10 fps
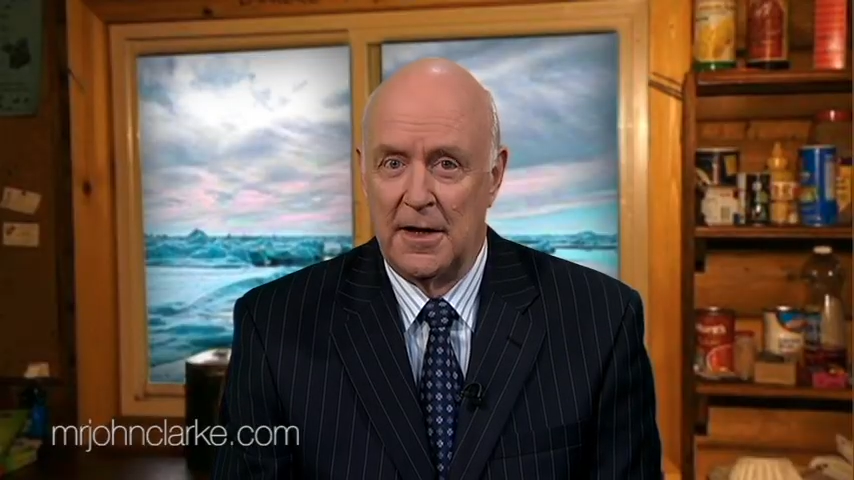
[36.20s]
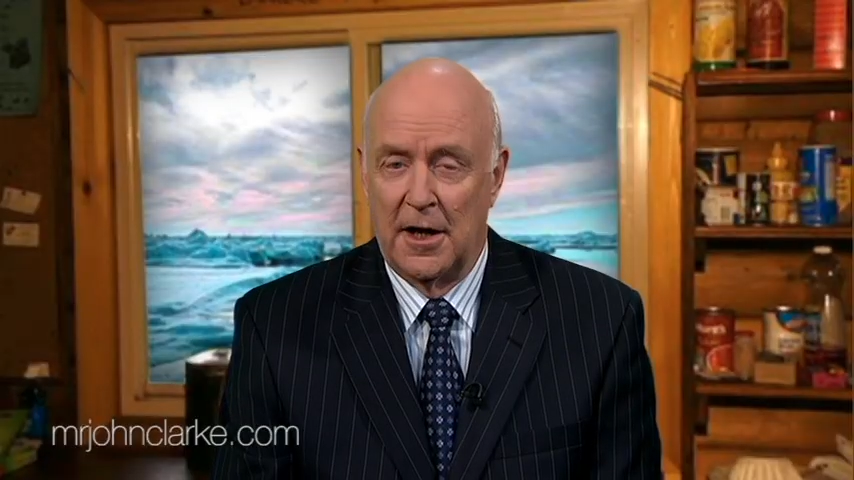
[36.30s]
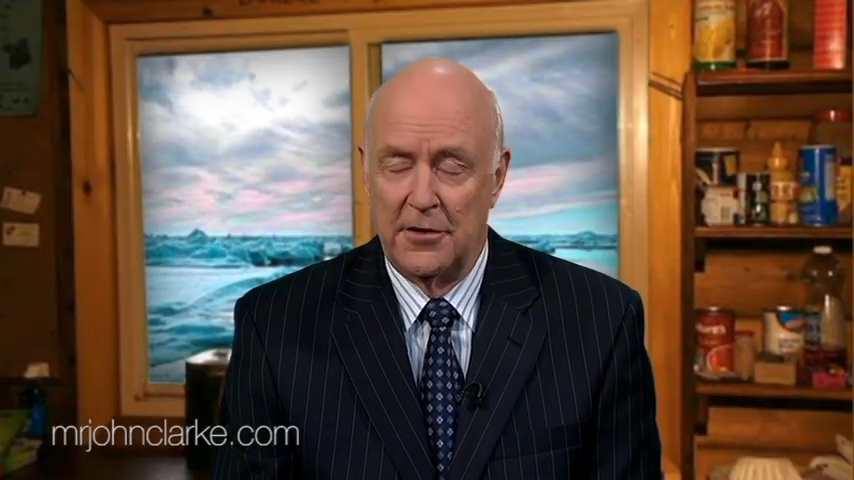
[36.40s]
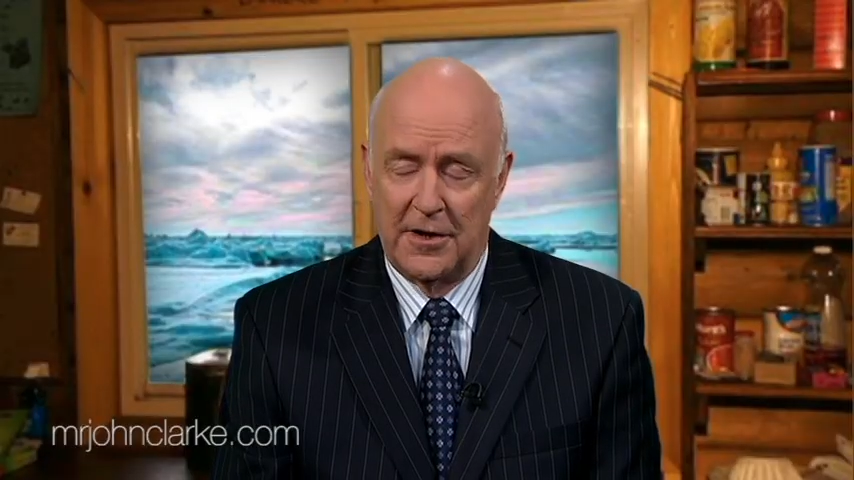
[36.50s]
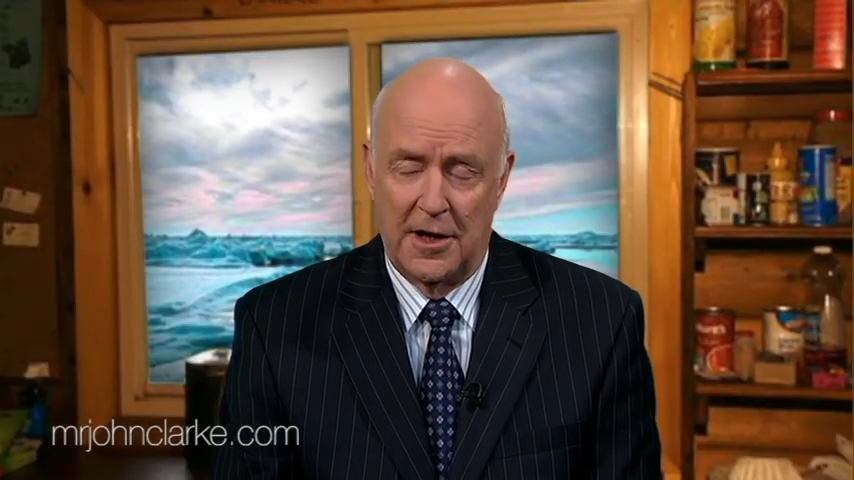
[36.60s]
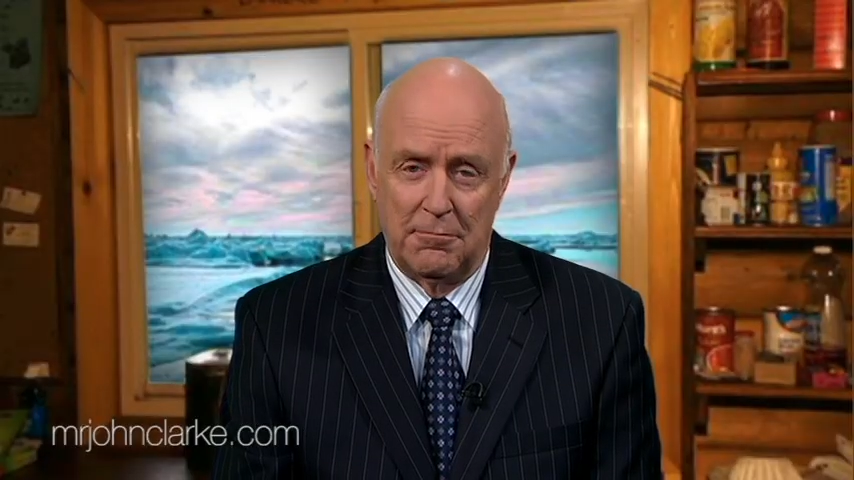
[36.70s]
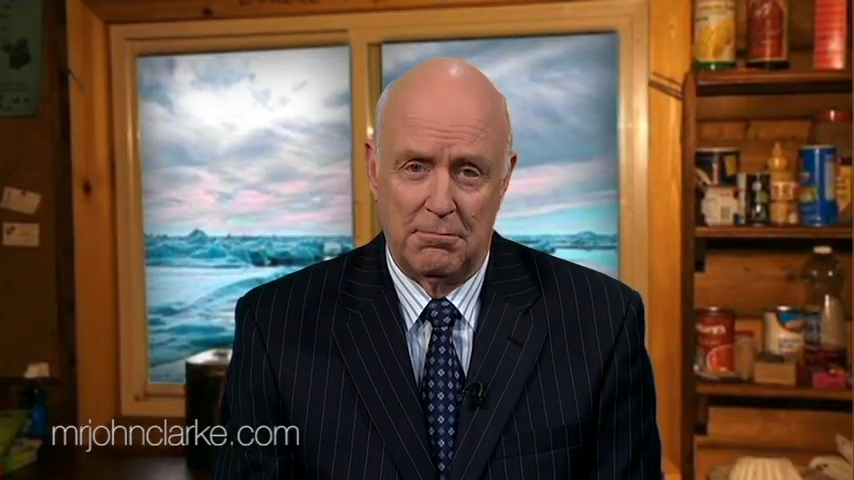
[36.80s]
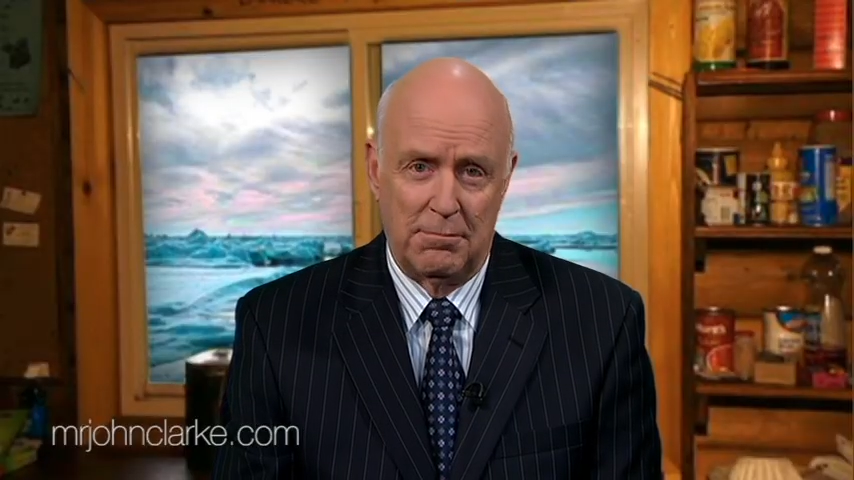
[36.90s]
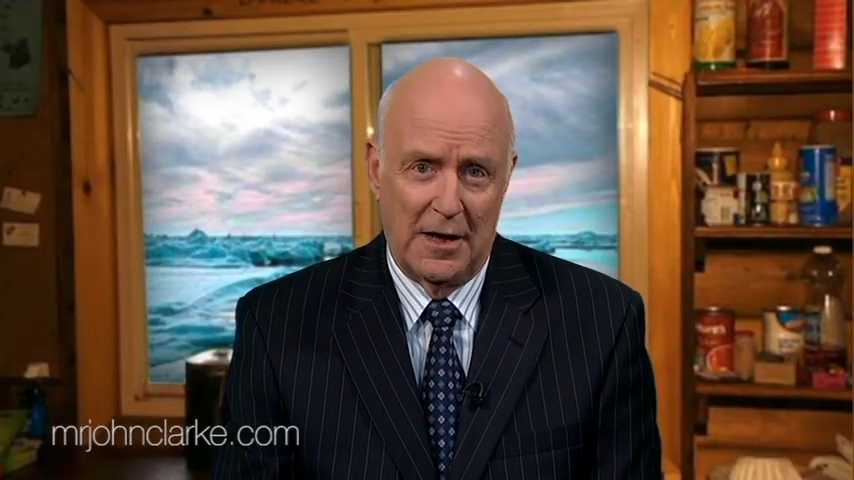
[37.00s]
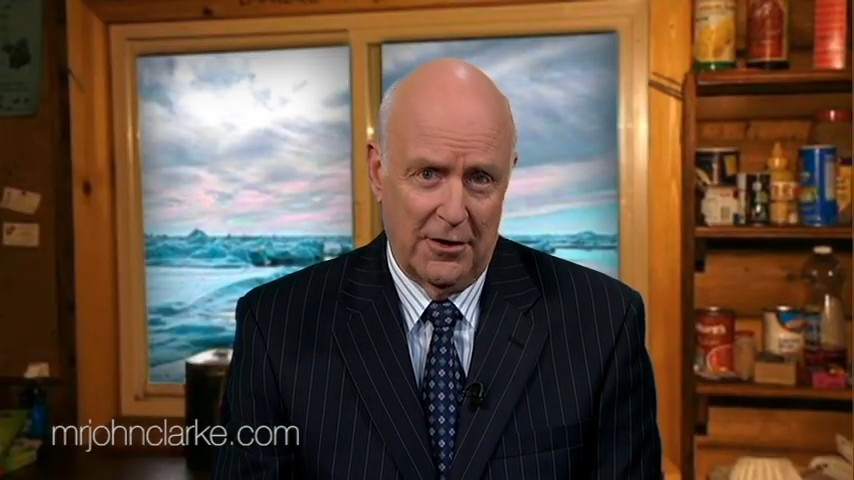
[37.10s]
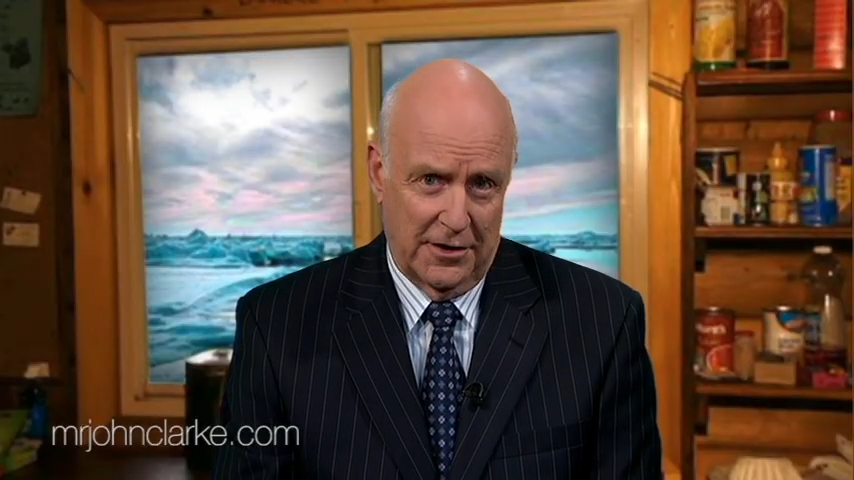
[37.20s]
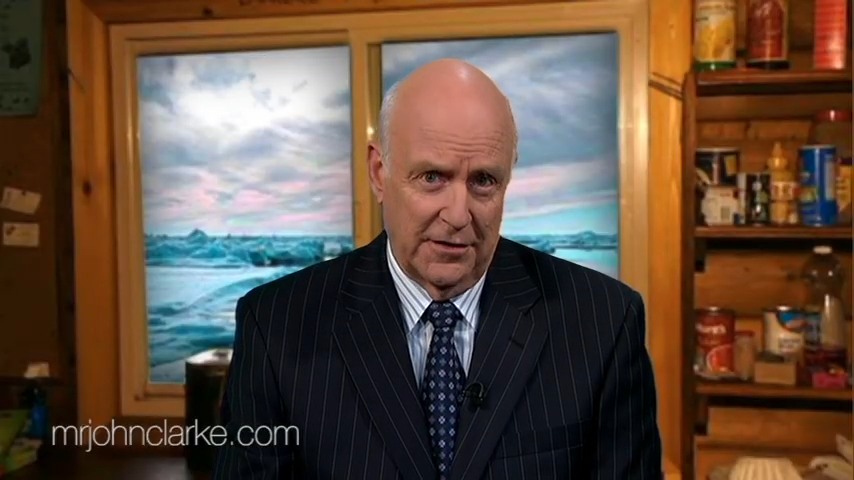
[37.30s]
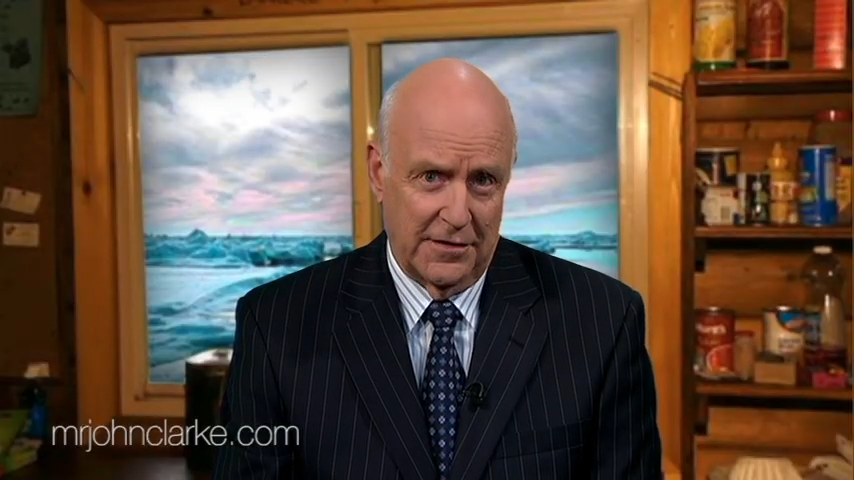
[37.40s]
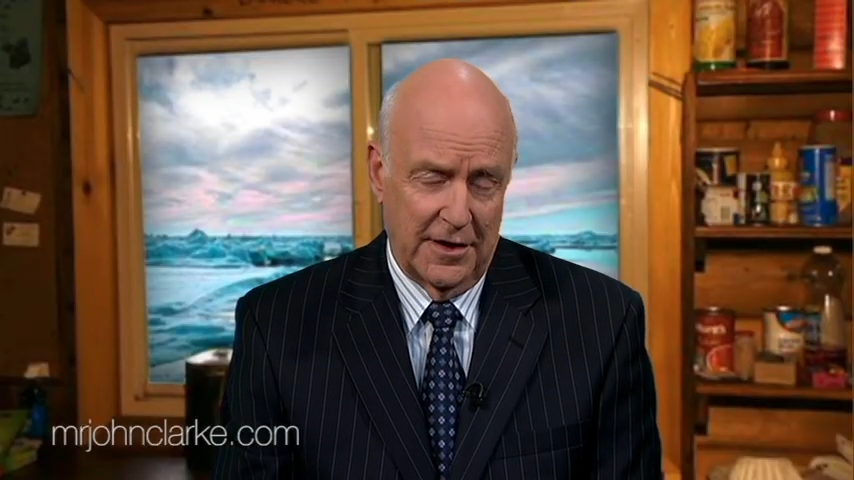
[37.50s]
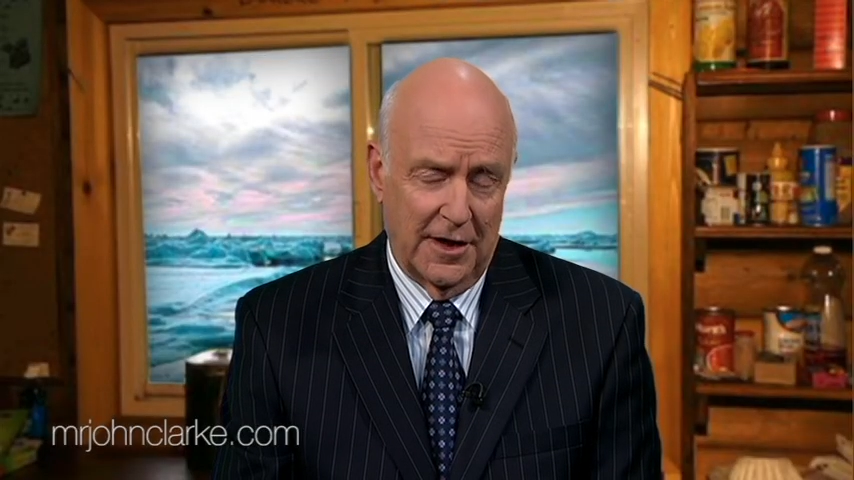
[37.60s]
No, same bloke,
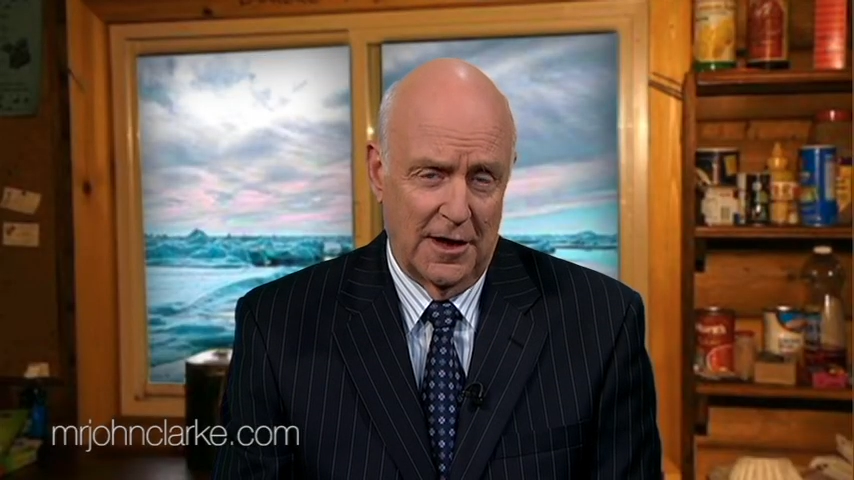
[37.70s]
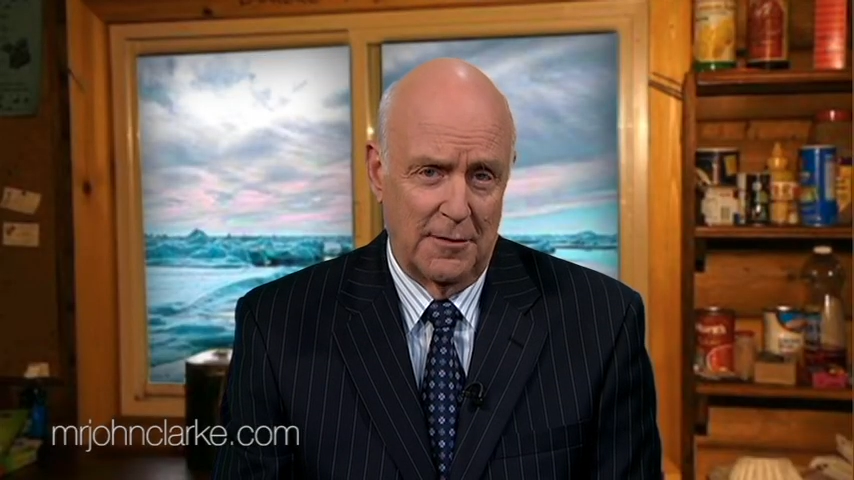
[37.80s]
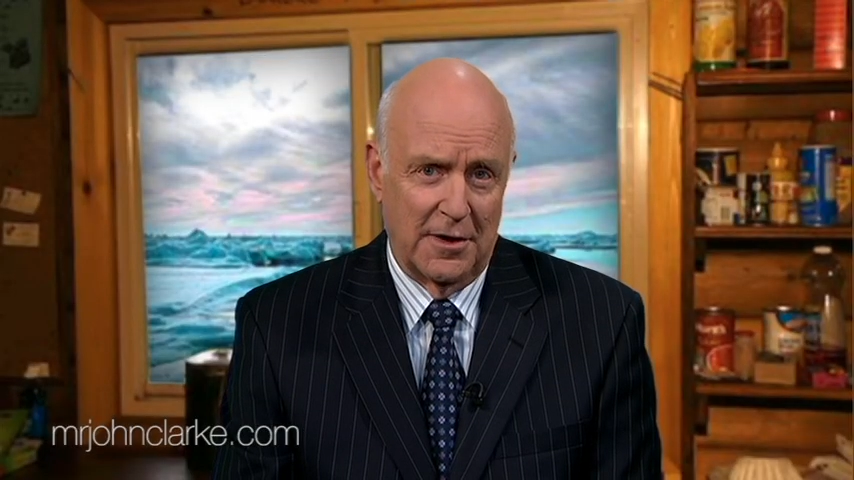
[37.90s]
incidentally,